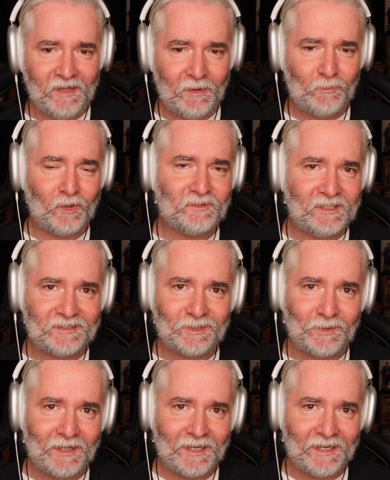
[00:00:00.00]
it morphed
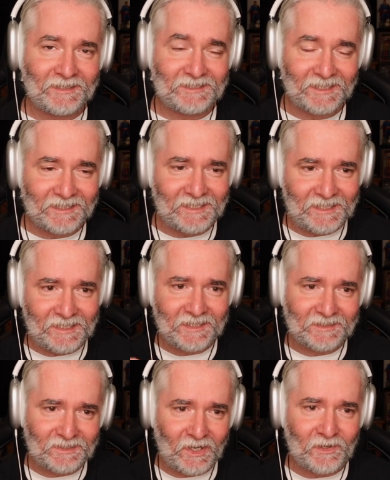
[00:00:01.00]
into a Chucky
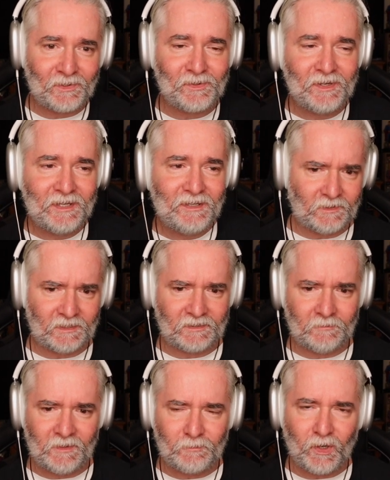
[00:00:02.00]
title, like
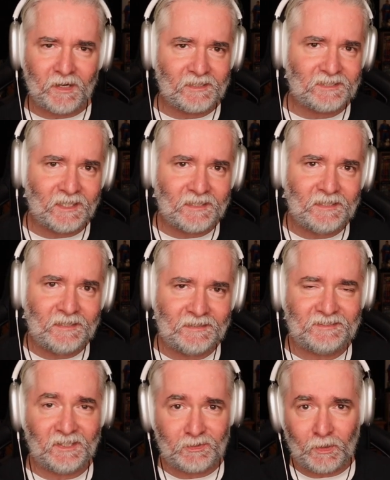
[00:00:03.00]
the Bride of Chucky,
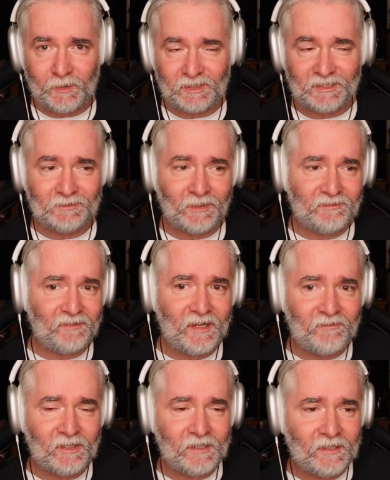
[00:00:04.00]
etc., which is my
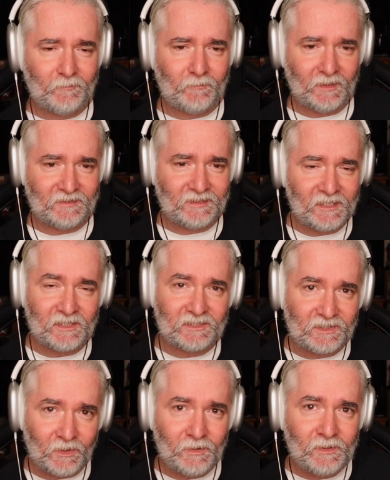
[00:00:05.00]
favorite. But to get a
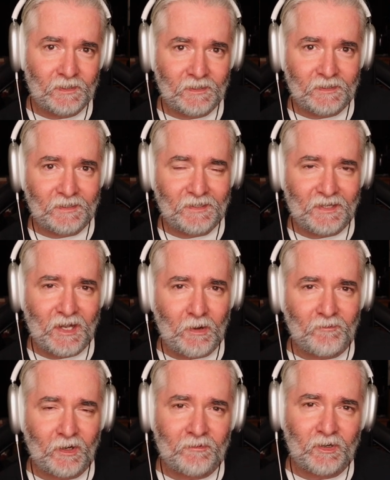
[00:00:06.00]
show, yeah,
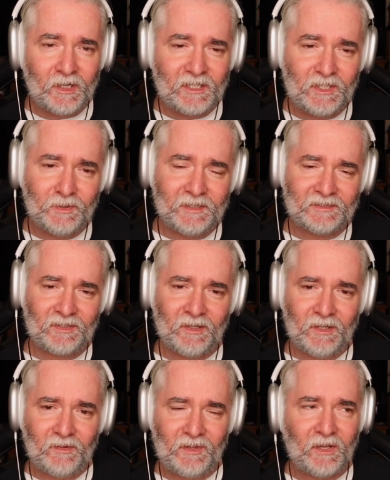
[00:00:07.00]
I'm very, very curious.
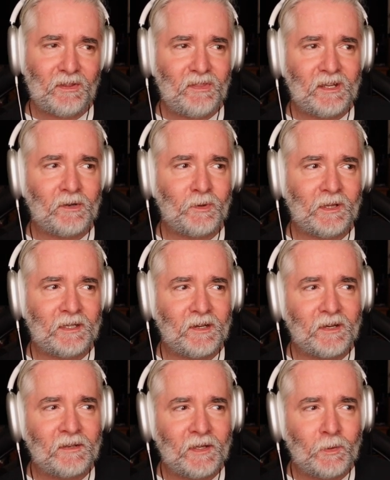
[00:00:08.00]
The only thing I really
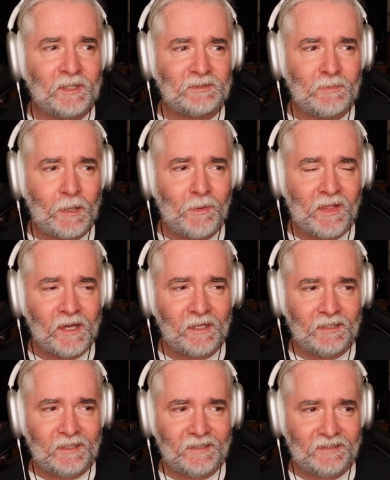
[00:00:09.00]
kind of know is maybe
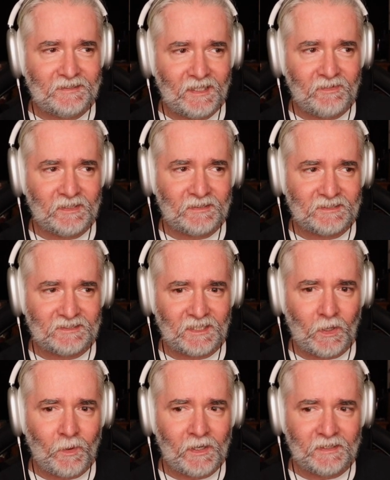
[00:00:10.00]
that Devon
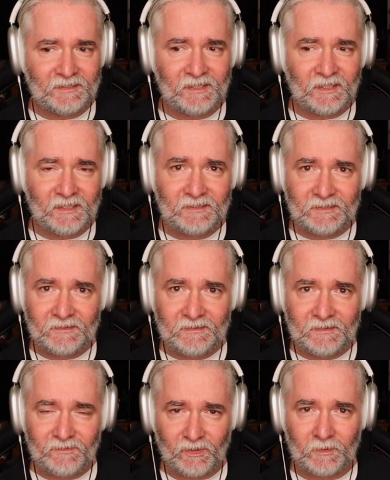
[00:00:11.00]
Sawa is in this
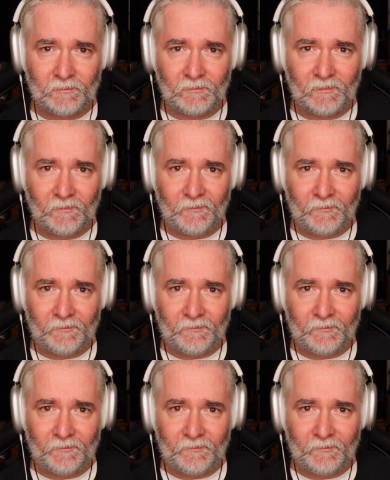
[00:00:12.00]
from